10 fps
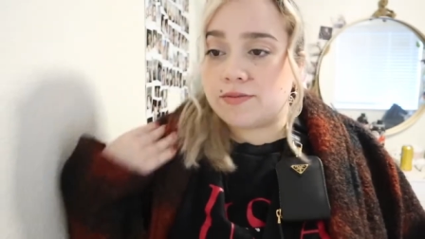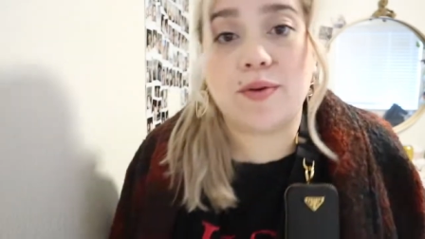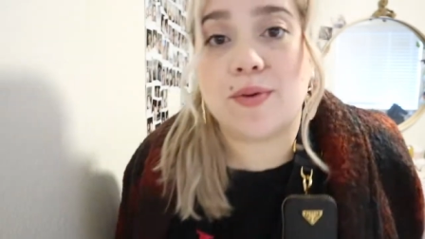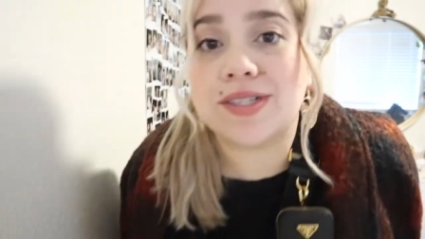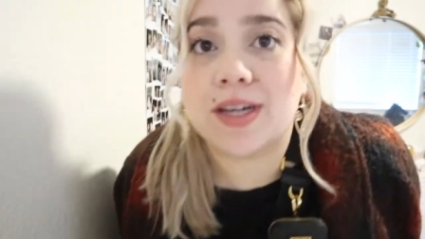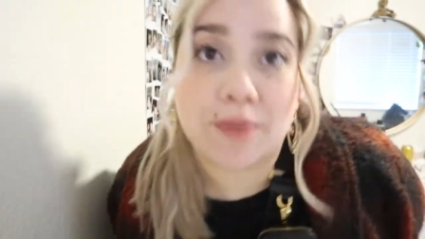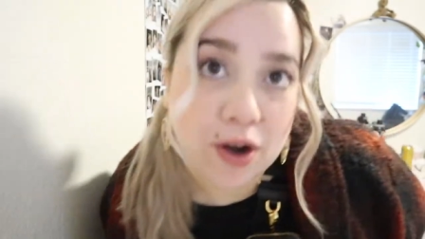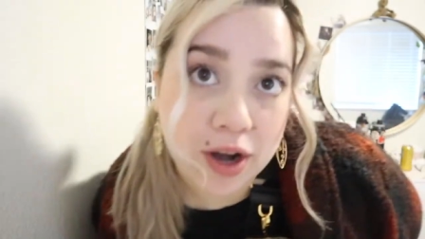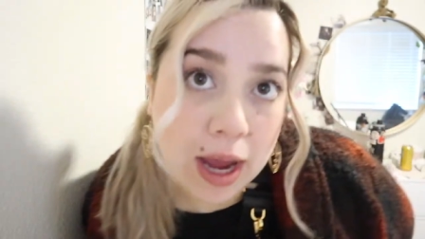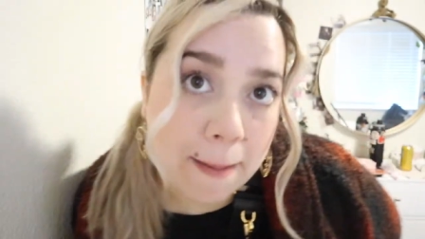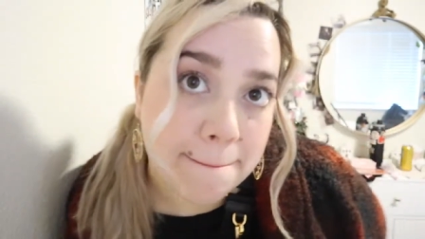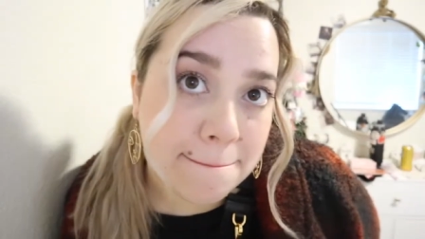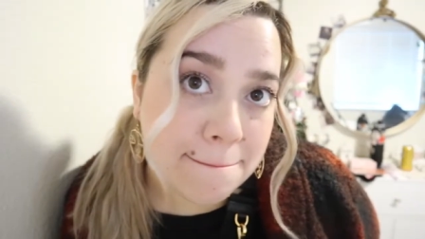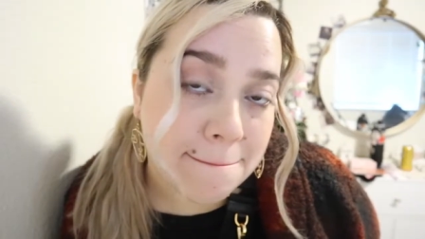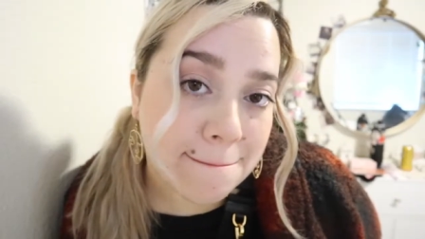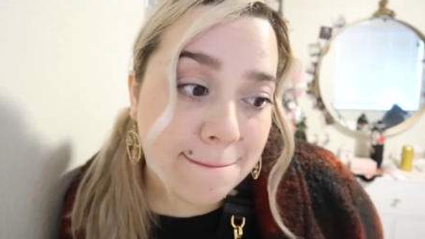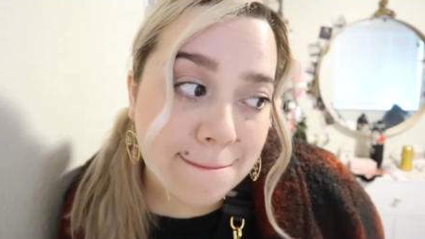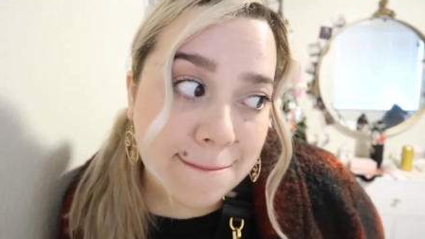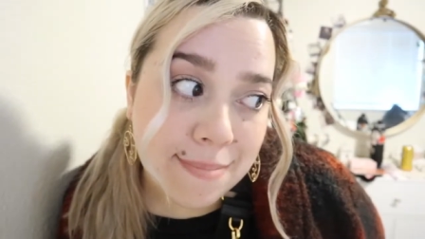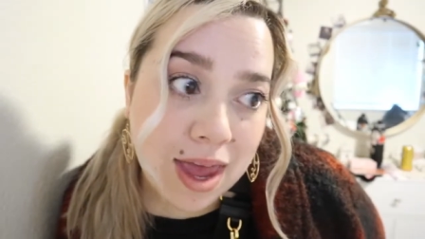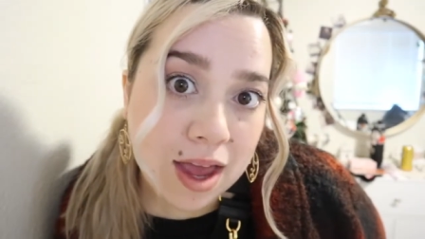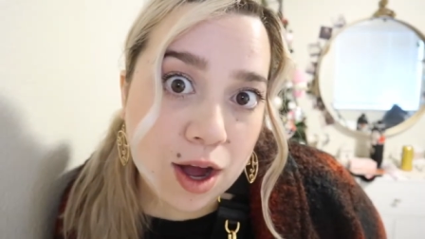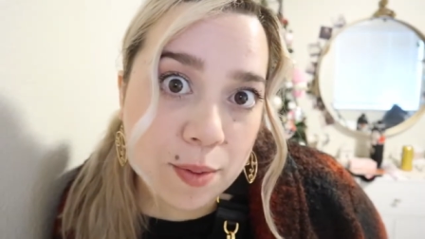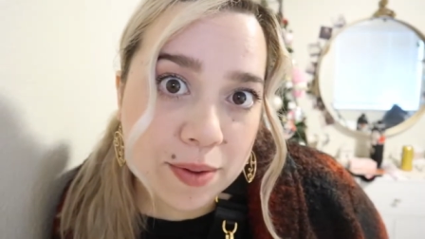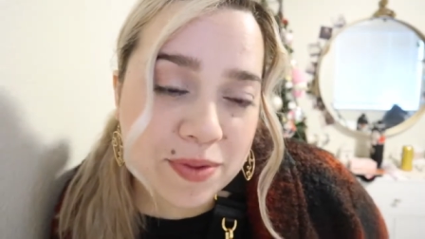Anybody wants to take me out on a date? Call me.